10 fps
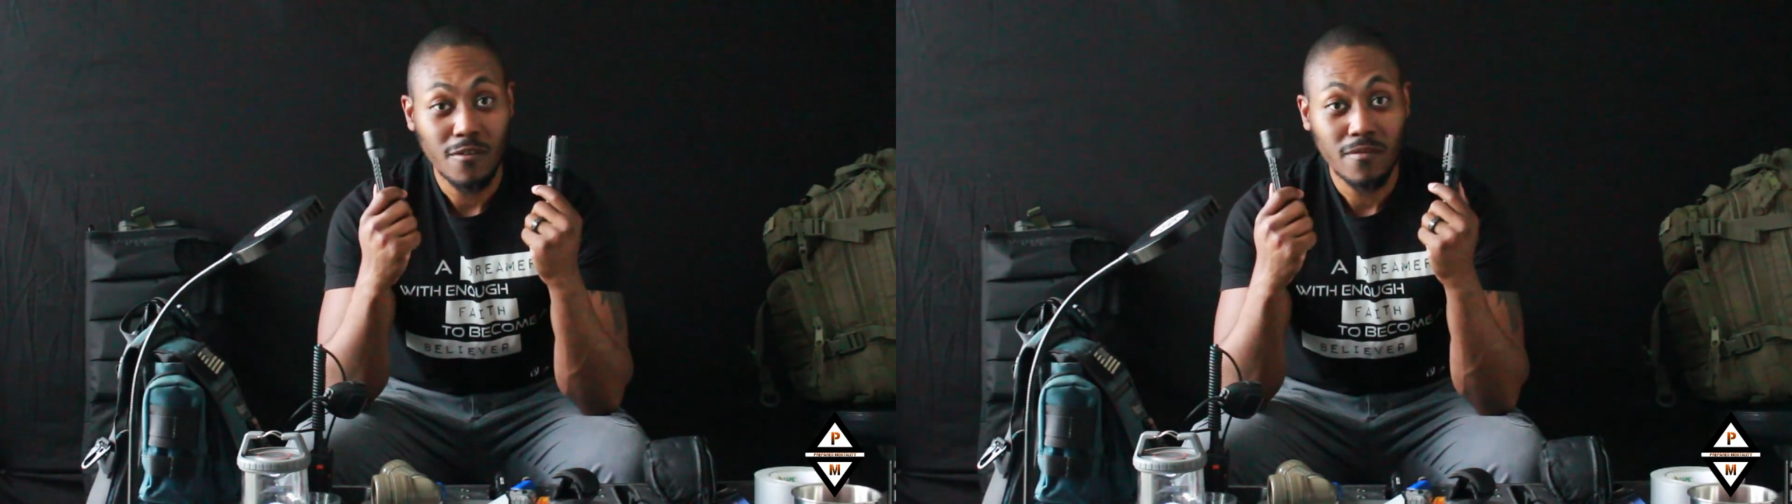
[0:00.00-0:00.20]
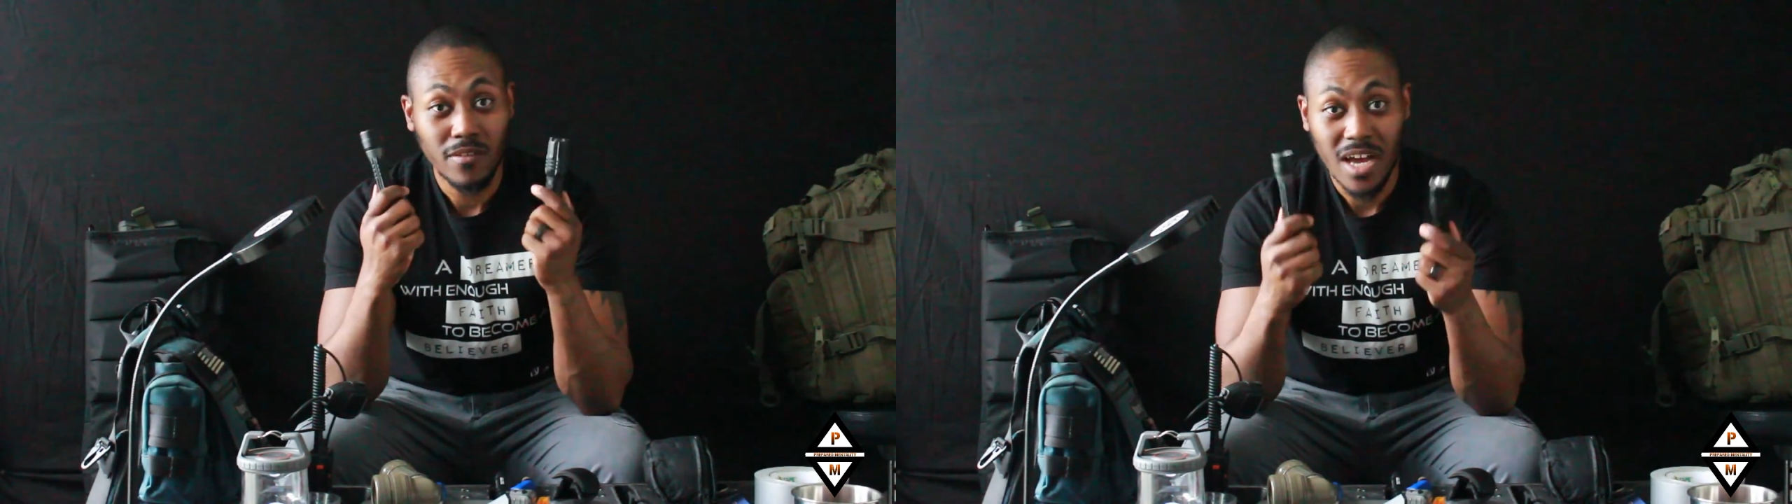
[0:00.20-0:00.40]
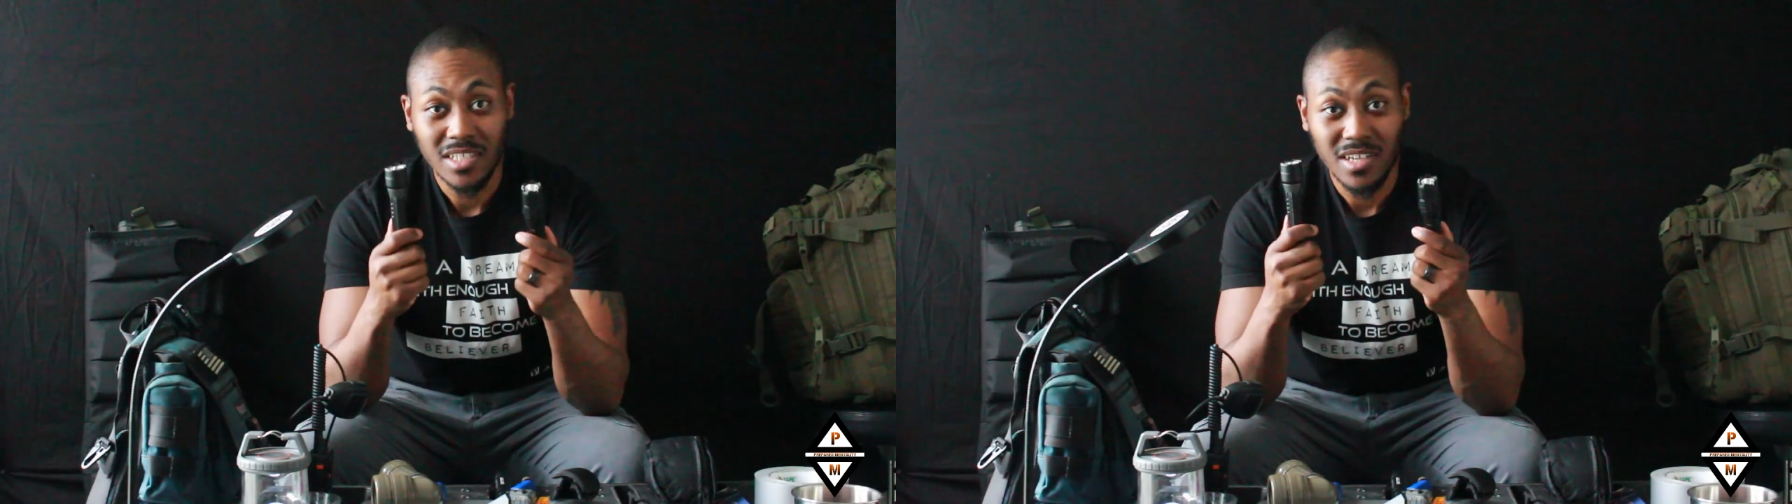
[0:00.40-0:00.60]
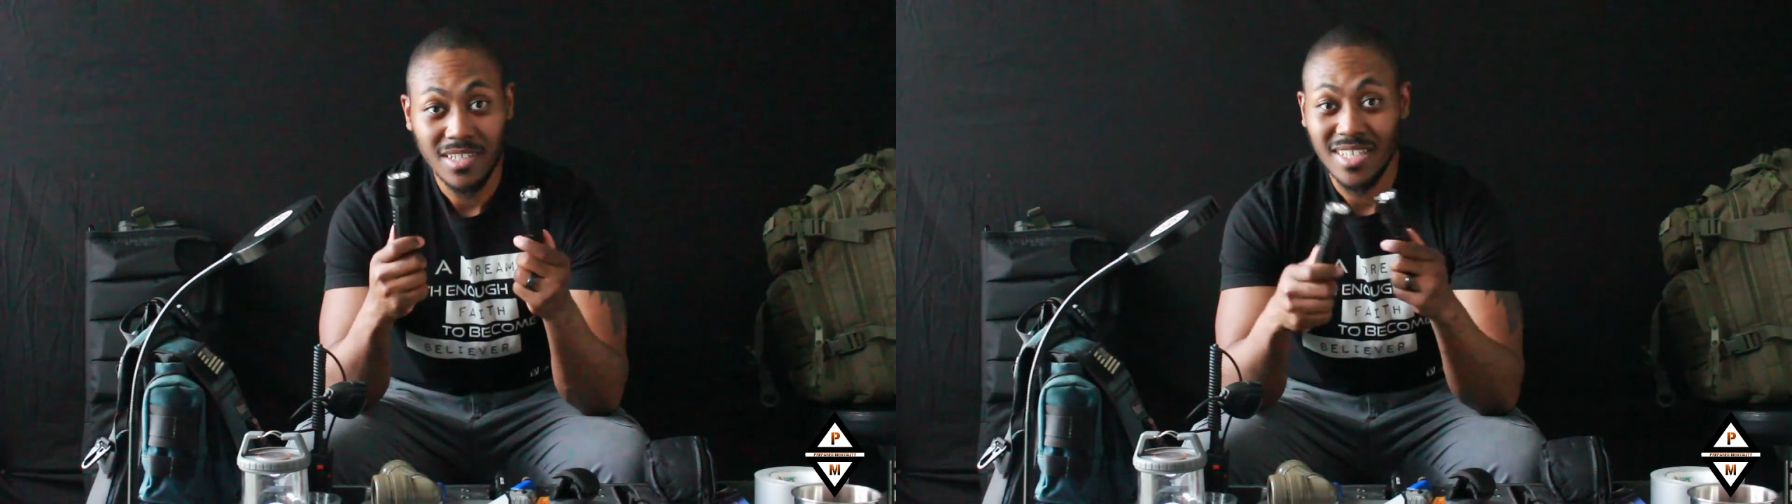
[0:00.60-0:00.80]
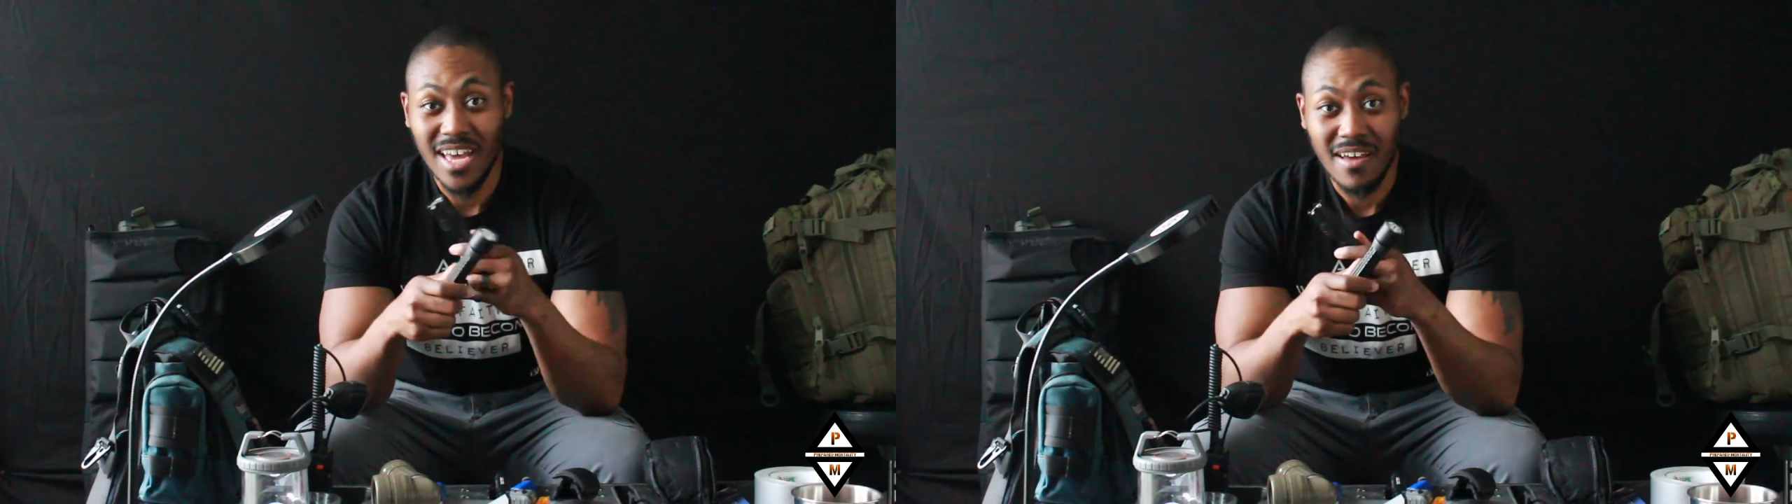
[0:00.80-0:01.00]

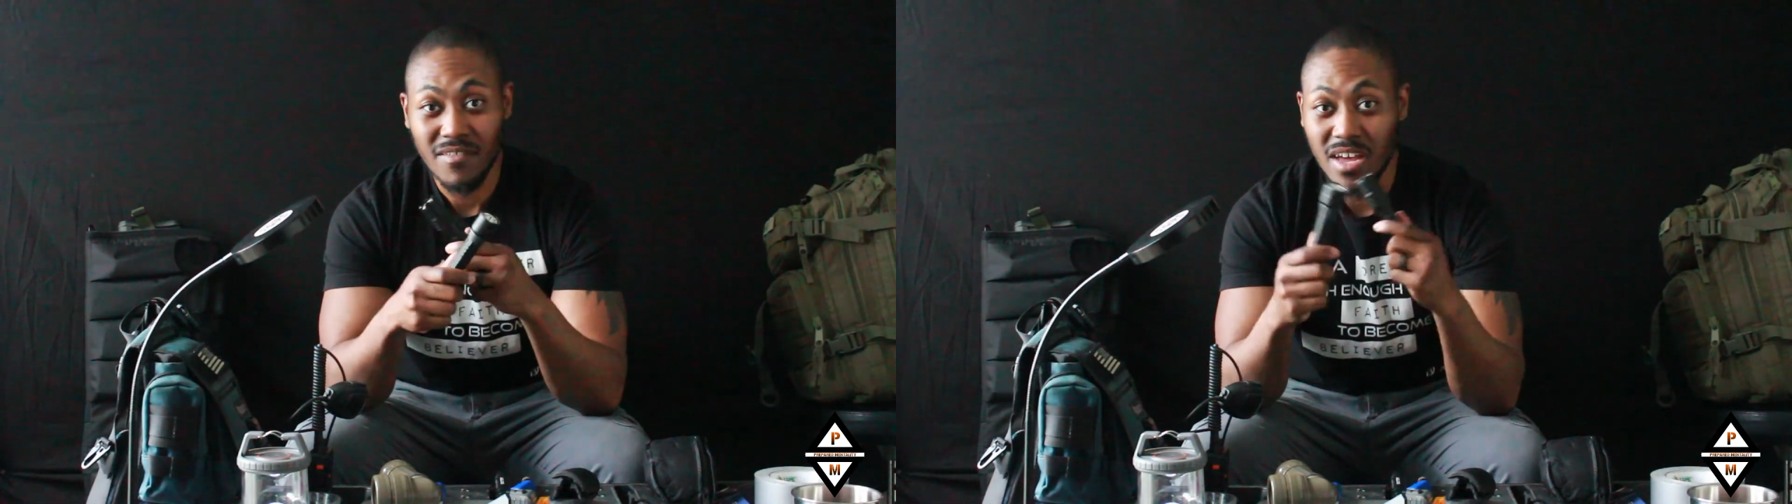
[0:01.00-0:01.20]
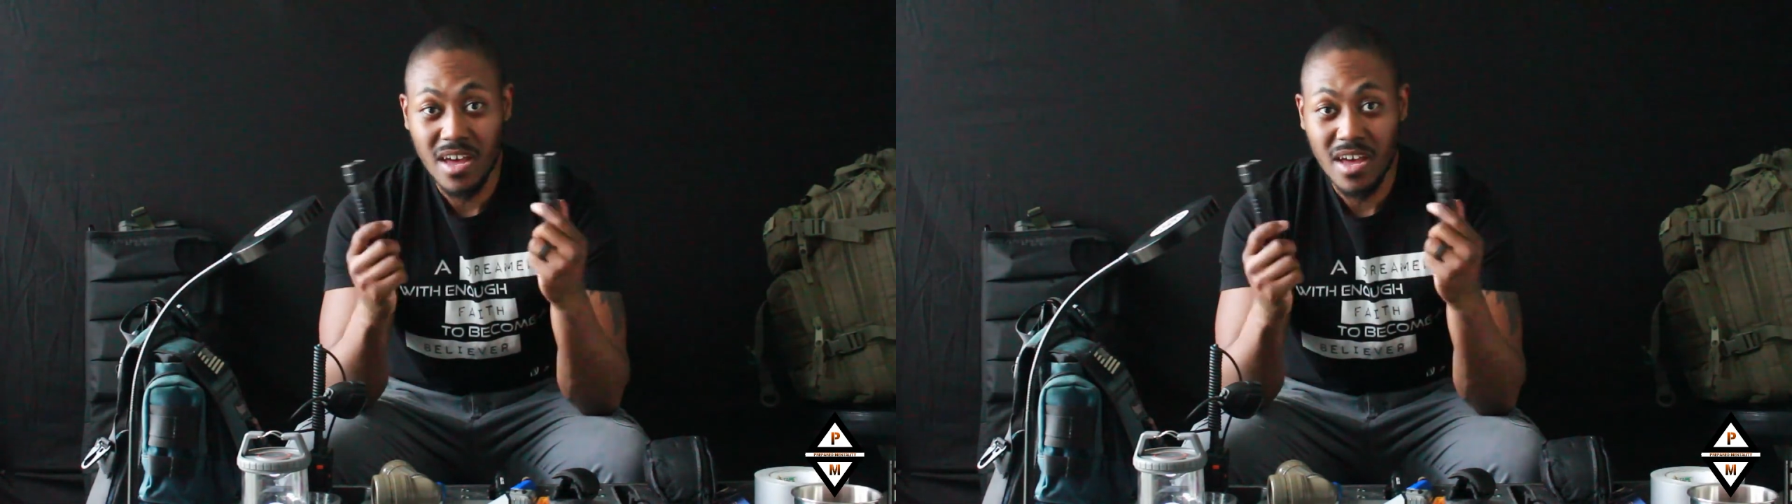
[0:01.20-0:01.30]
flashlights have